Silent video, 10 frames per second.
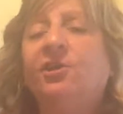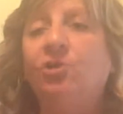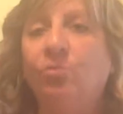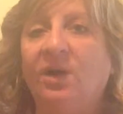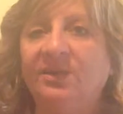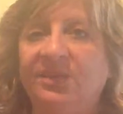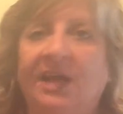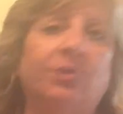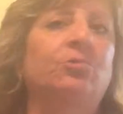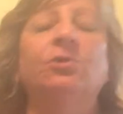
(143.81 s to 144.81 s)
You want
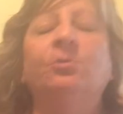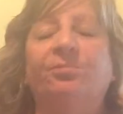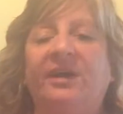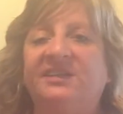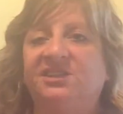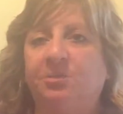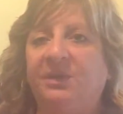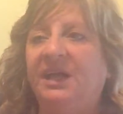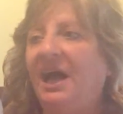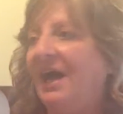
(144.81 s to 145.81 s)
that grill press to
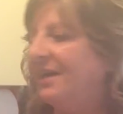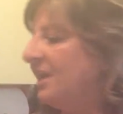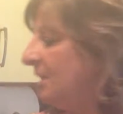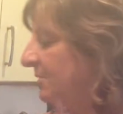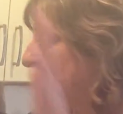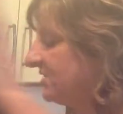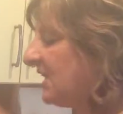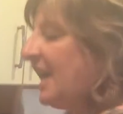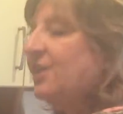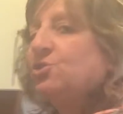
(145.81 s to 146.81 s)
be hot because
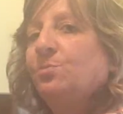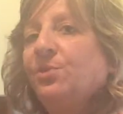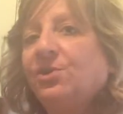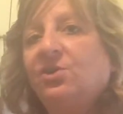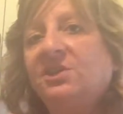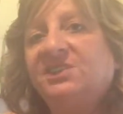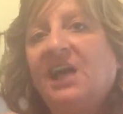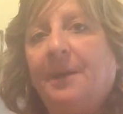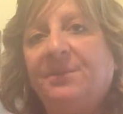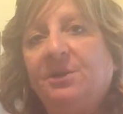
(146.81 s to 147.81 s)
as you put it on
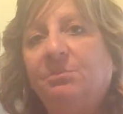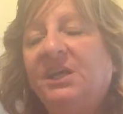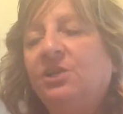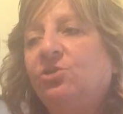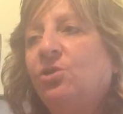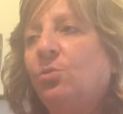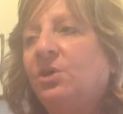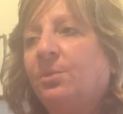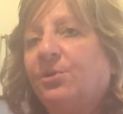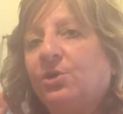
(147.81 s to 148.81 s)
top of the meat, you don't
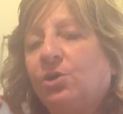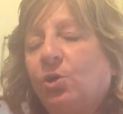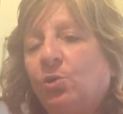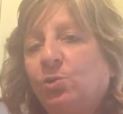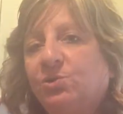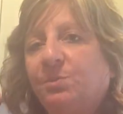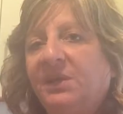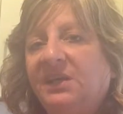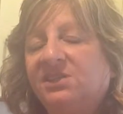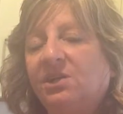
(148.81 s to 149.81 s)
want to put a cold
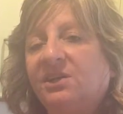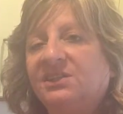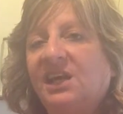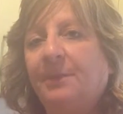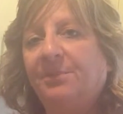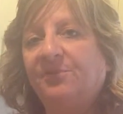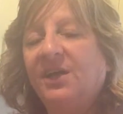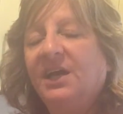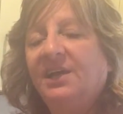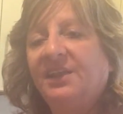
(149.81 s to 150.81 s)
piece on top of
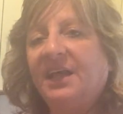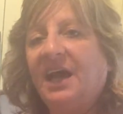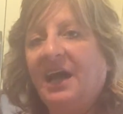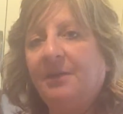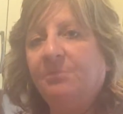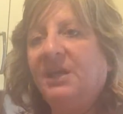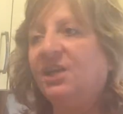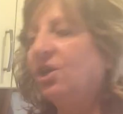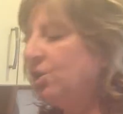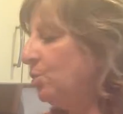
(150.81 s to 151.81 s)
the hot
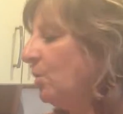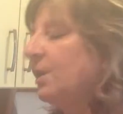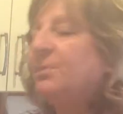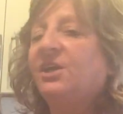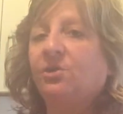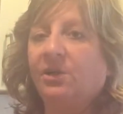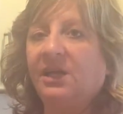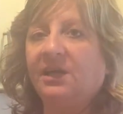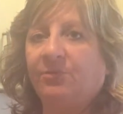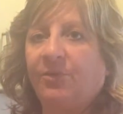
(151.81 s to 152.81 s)
meat. You want to be
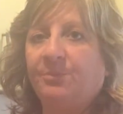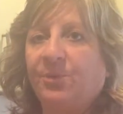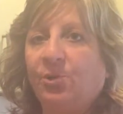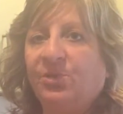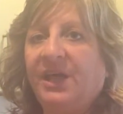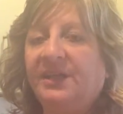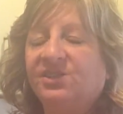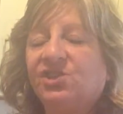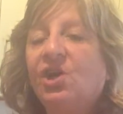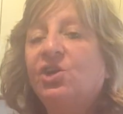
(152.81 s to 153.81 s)
cooking it from both
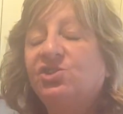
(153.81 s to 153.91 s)
ends.